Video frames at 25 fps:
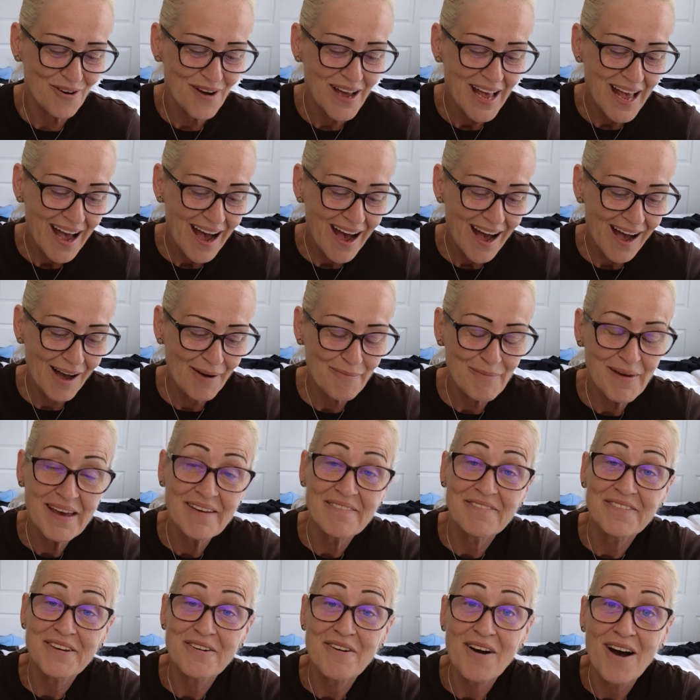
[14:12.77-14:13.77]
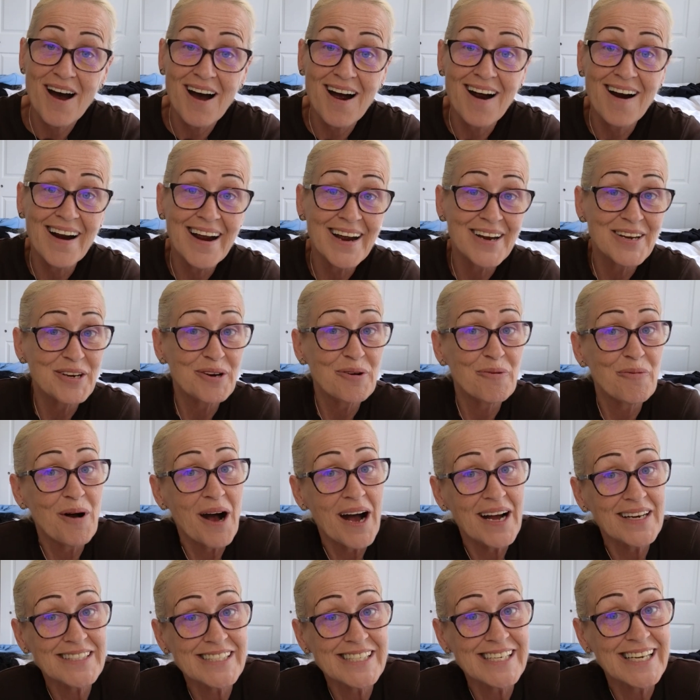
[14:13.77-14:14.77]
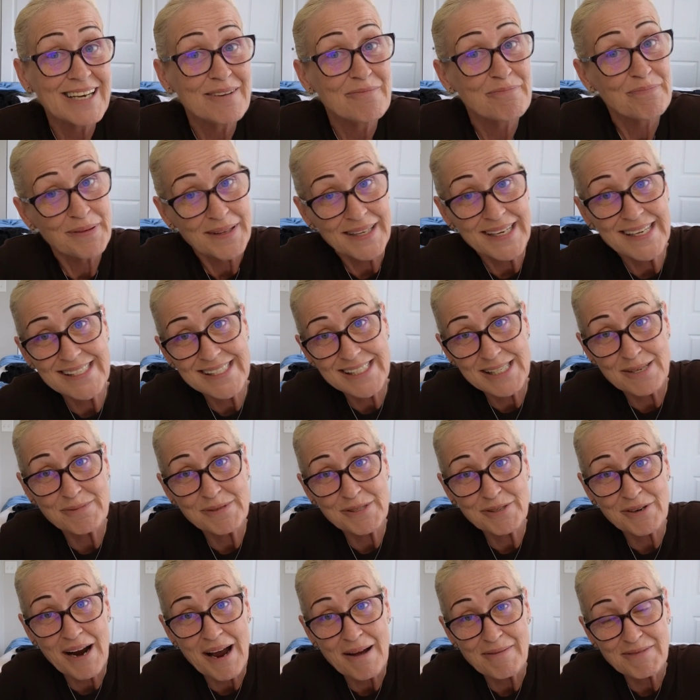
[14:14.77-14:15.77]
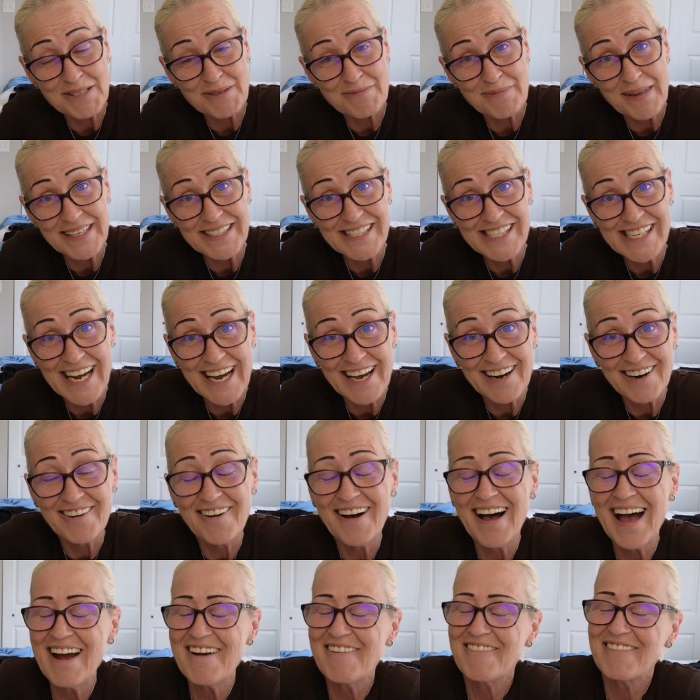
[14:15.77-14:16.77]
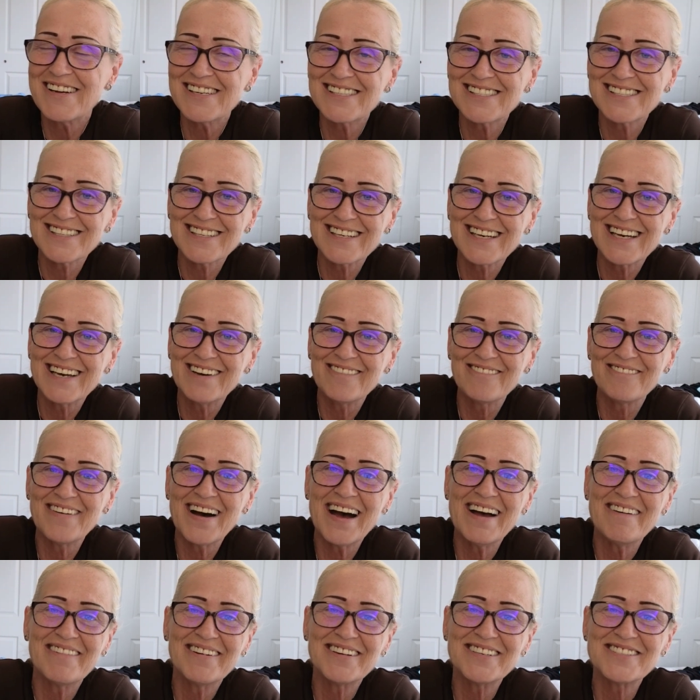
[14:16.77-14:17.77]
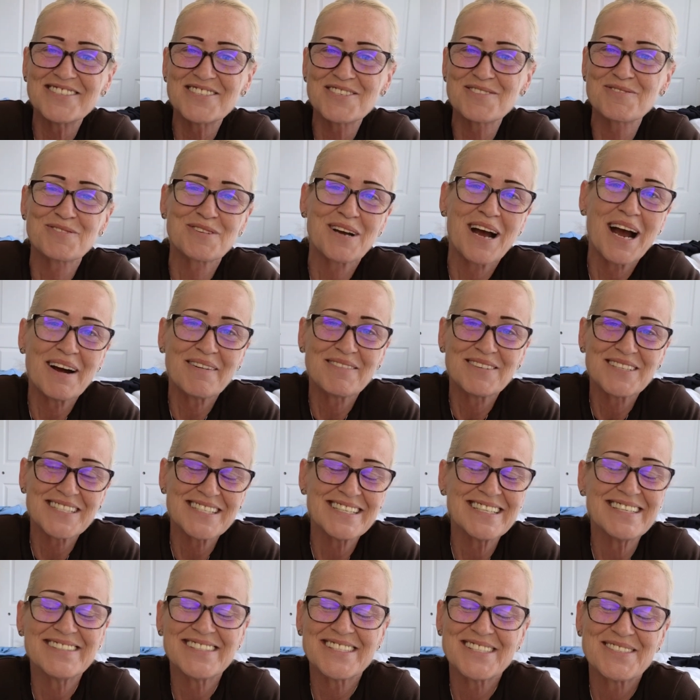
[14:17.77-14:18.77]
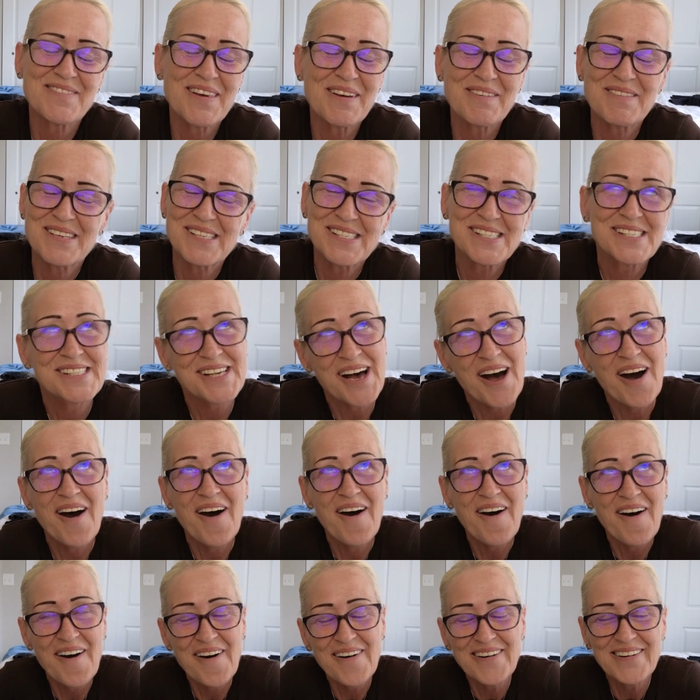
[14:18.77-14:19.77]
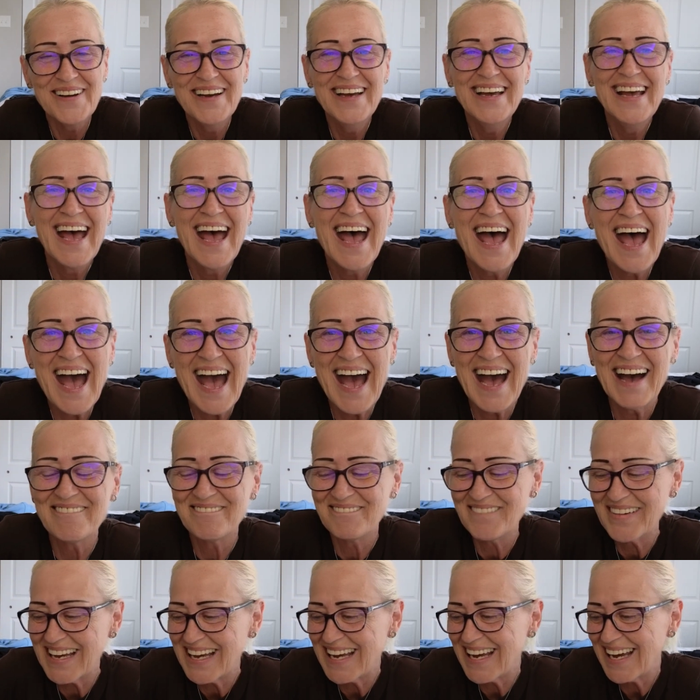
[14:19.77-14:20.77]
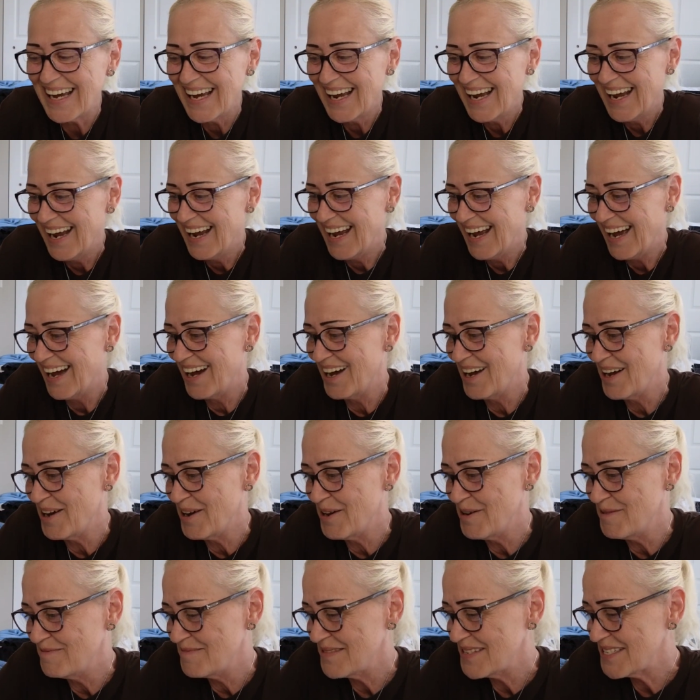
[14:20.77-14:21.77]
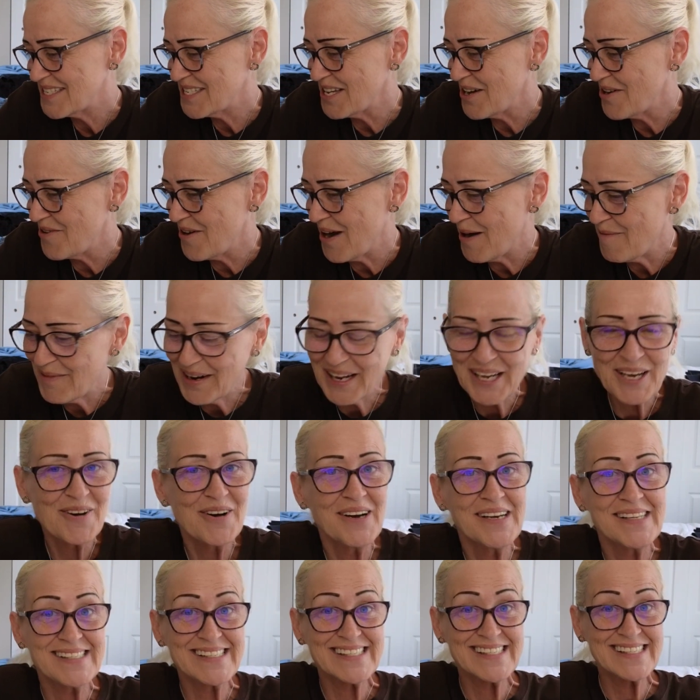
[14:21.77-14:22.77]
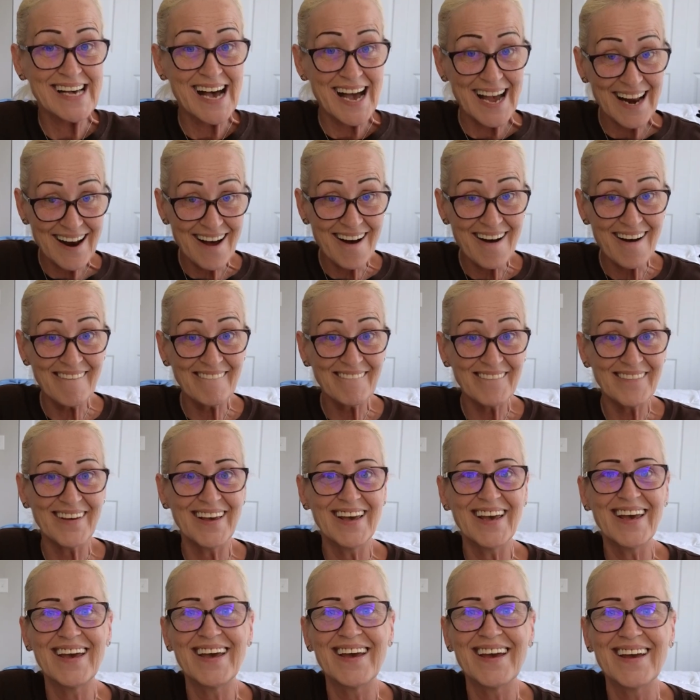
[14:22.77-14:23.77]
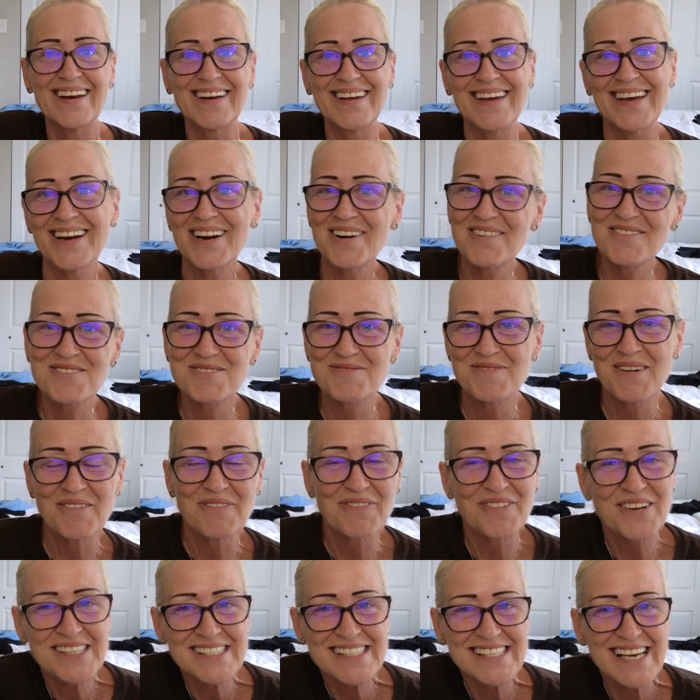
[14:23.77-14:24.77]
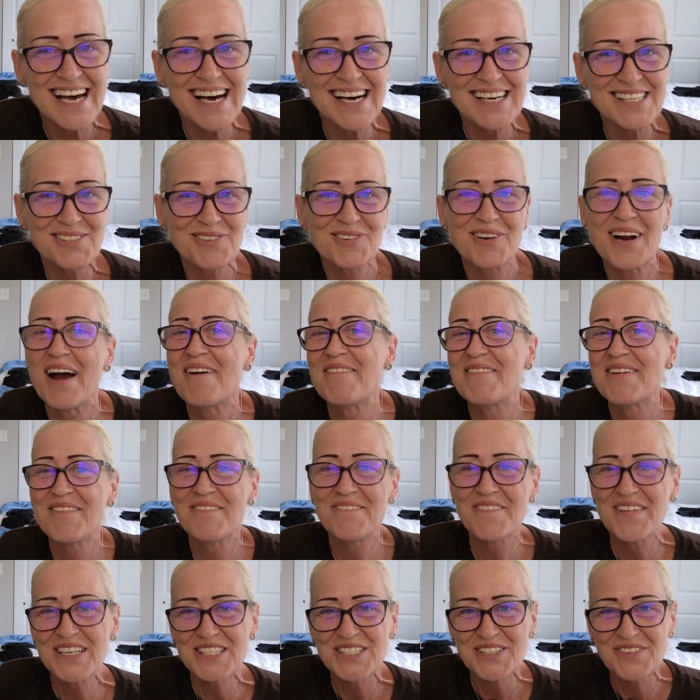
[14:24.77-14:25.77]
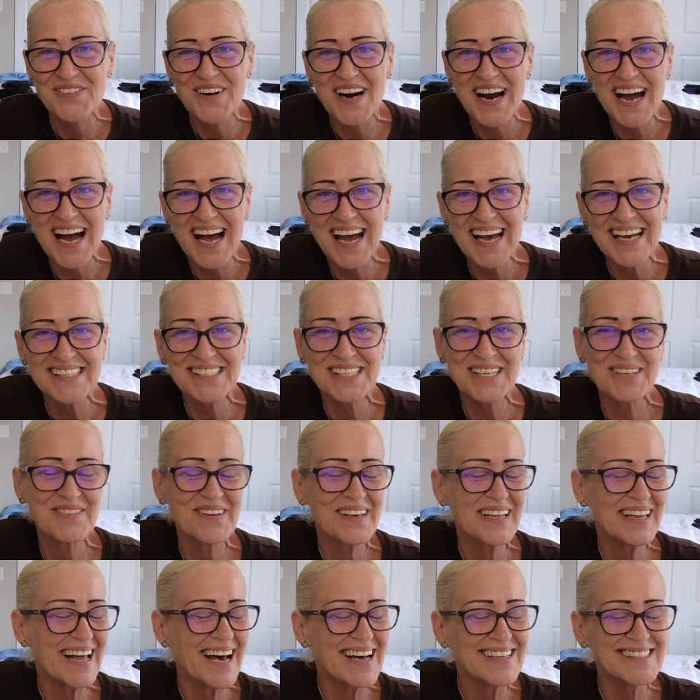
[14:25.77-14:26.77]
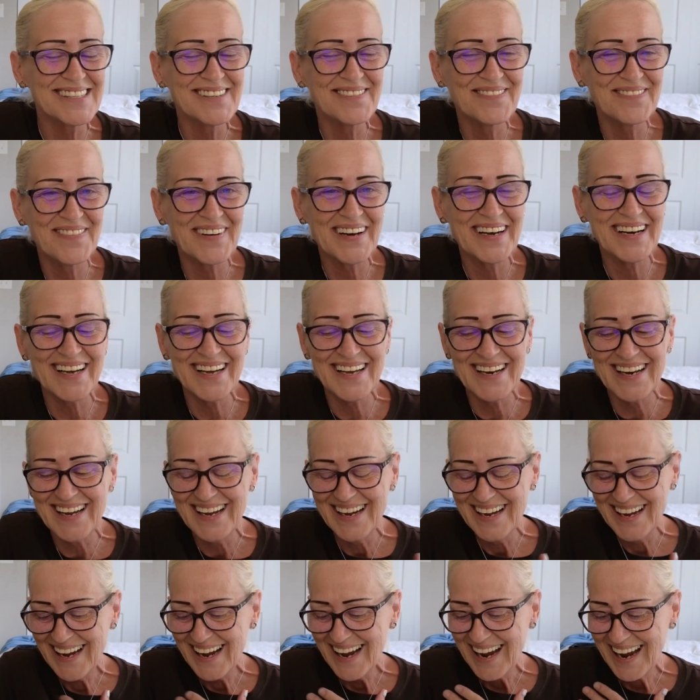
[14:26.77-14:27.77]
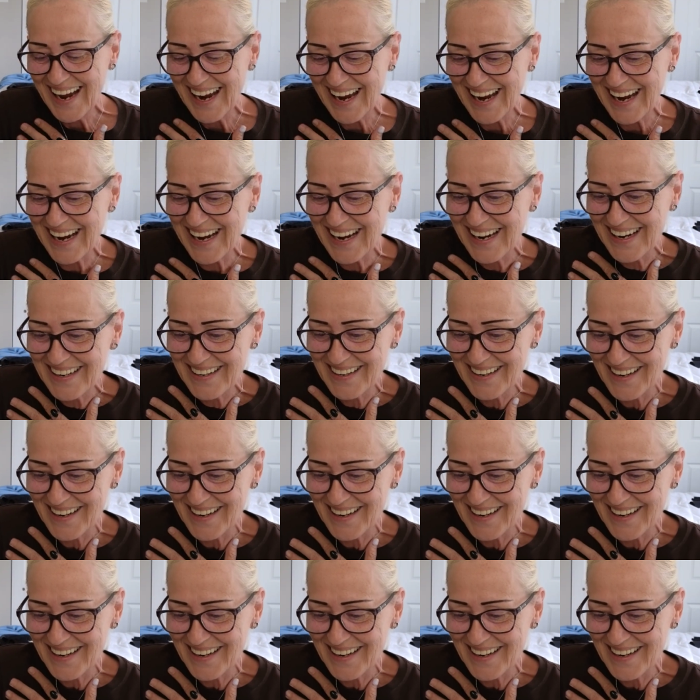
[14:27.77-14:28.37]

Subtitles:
if you are and you're watching, please subscribe to my channel. I recently hit 500 subscribers and it just made me so happy. So I'm going to go ahead and sign off and get over to my friend's house. We're having a fish fry. It's going to be lots of fun. And